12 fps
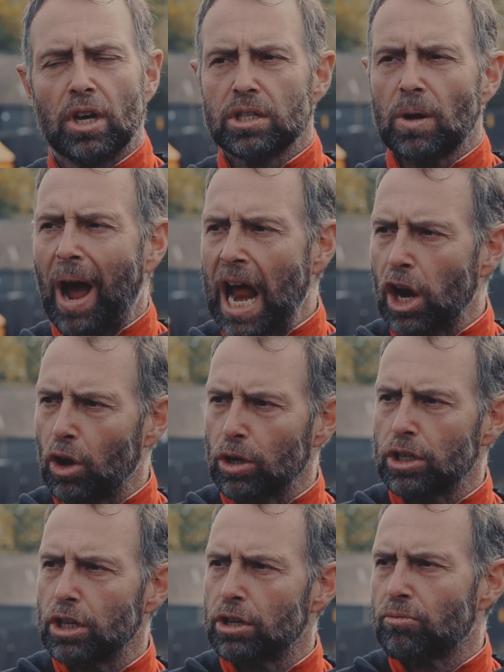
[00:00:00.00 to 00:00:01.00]
So I
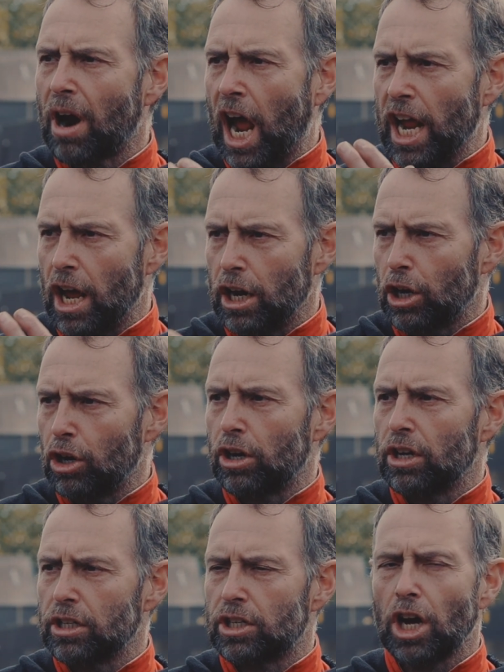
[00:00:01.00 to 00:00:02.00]
look to the right and
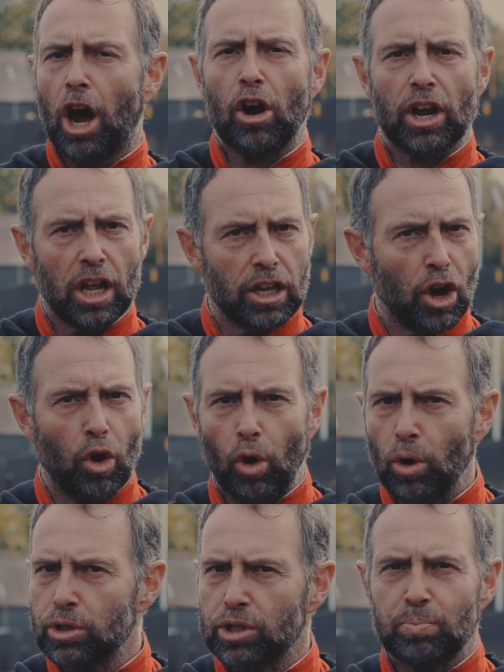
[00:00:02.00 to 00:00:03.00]
look at the target, and the
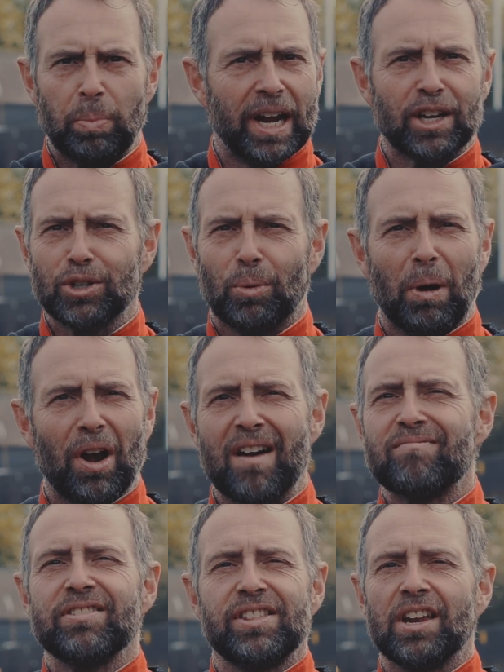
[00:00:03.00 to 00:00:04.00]
horse has picked up on
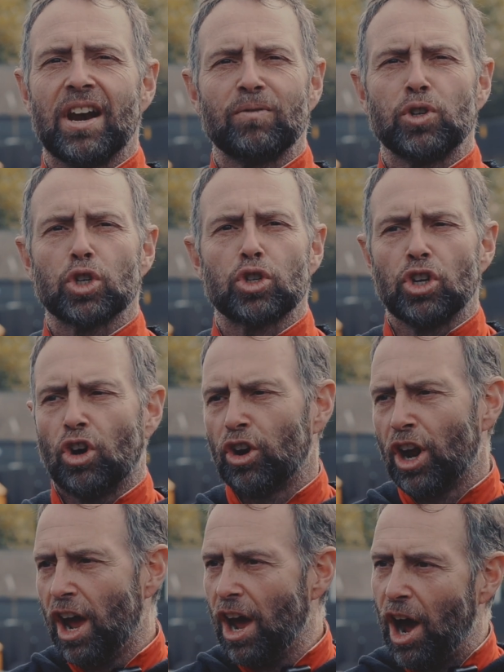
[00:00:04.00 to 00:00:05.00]
everything I've just
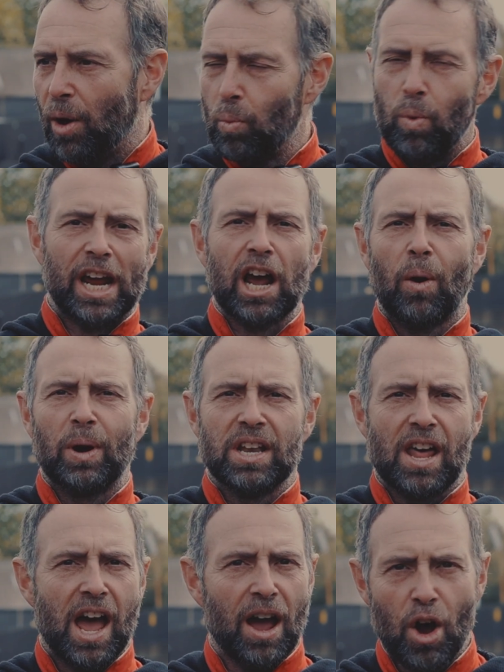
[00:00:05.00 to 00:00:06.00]
done, and we're going
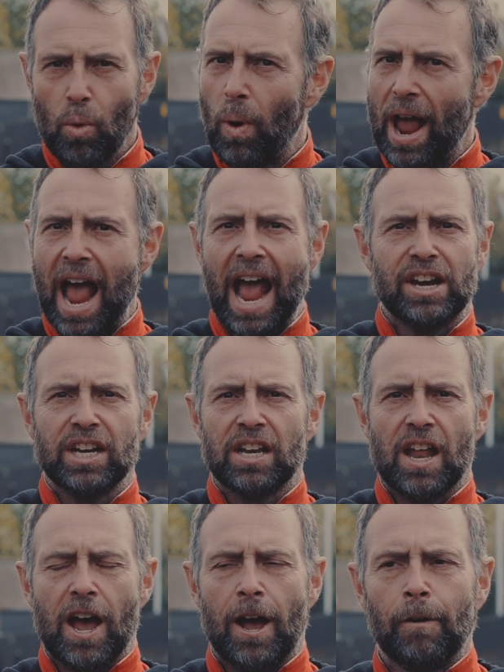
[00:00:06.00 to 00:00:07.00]
there, we're heading
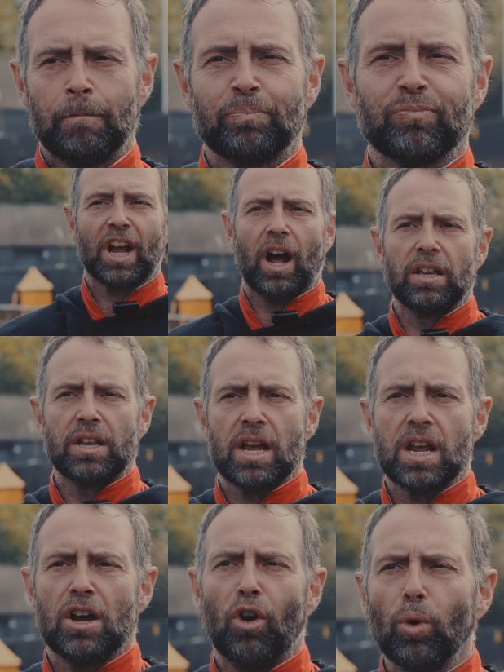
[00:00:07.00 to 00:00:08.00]
there. And
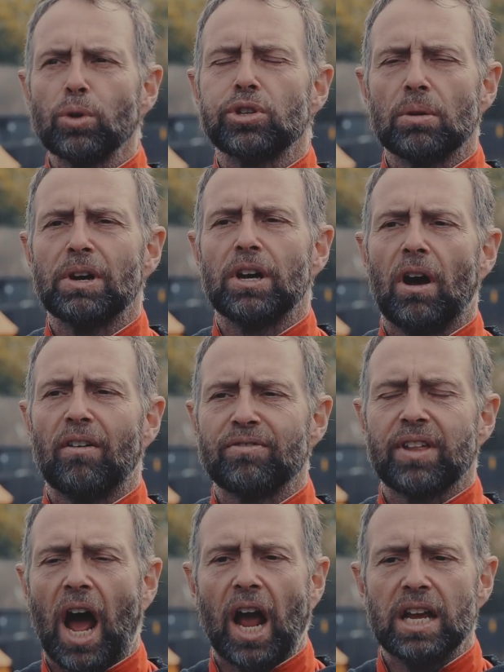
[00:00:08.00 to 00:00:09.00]
the ultimate of
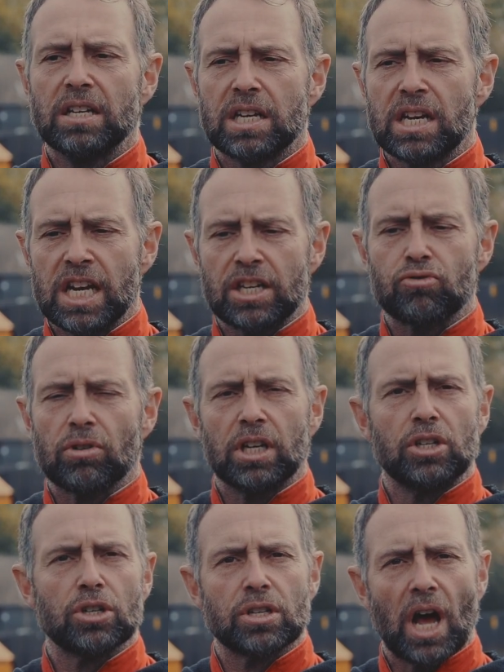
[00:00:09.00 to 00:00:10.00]
that is literally
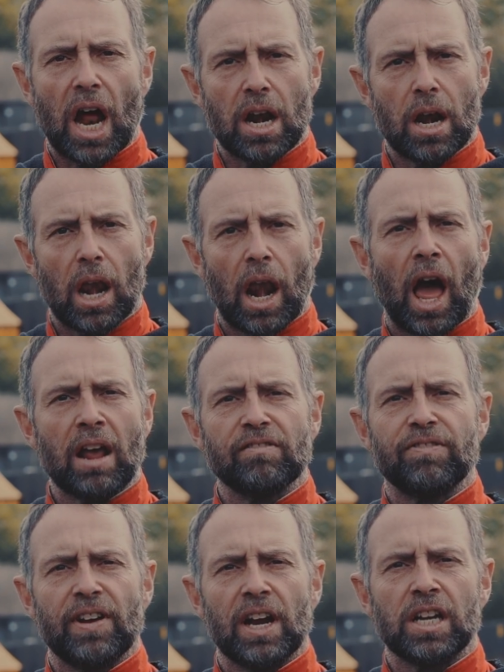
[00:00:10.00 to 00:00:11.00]
just that light
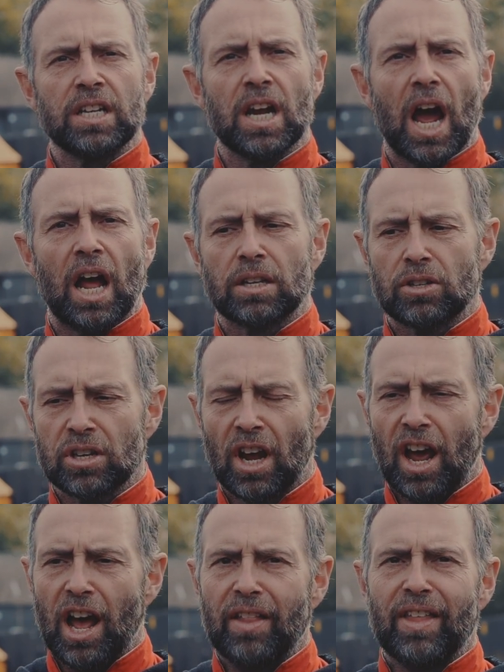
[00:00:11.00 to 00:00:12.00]
feel in your hands,
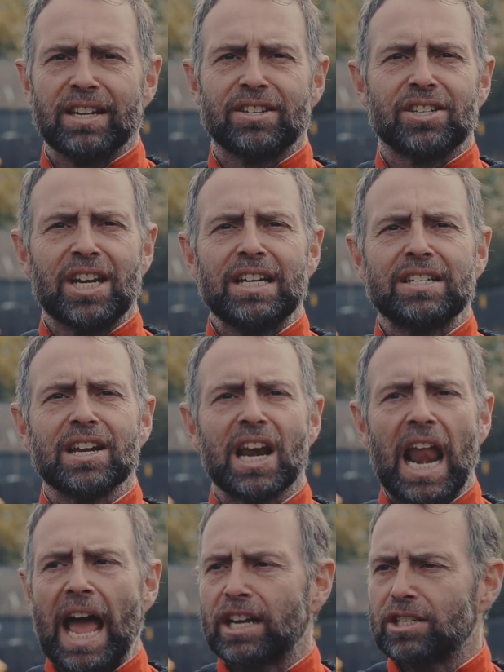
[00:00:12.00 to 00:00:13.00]
and then seat and
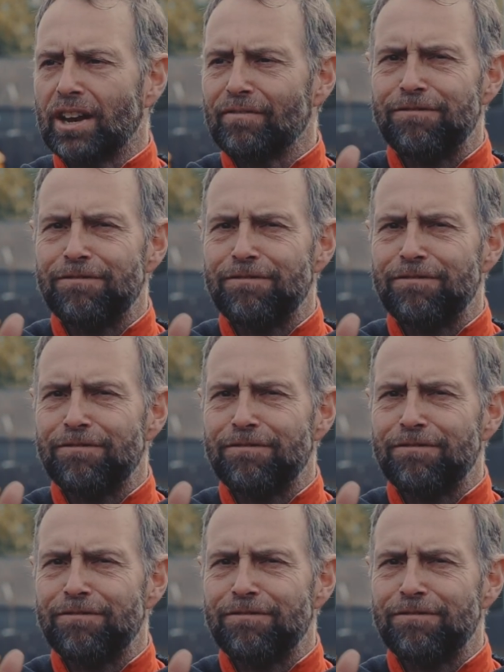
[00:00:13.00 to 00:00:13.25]
legs and